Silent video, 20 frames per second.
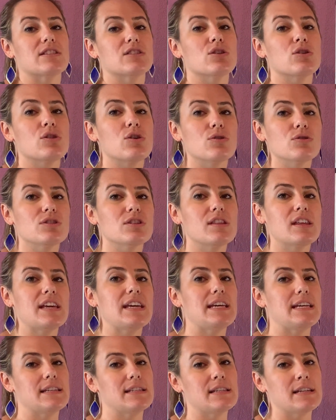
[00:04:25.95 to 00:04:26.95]
So those are the
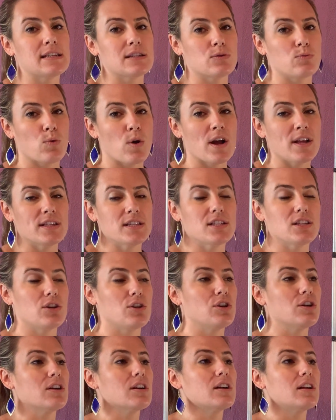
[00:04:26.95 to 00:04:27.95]
easiest ones. So
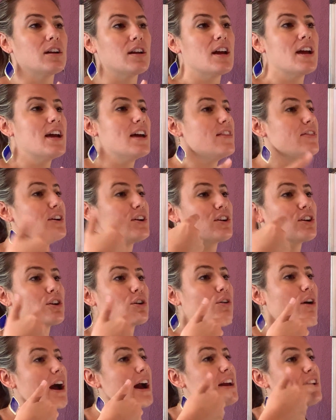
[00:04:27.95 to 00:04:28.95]
they're gonna
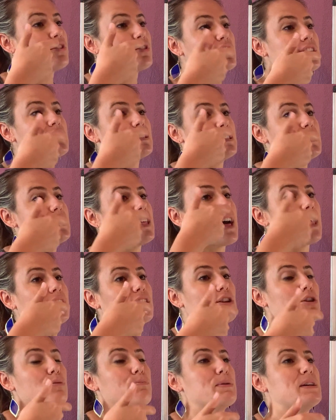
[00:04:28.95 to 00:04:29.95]
cry and you're gonna see that
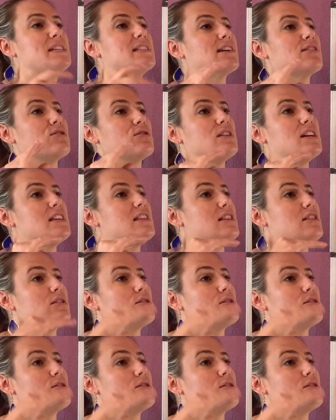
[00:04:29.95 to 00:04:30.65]
little piece underneath and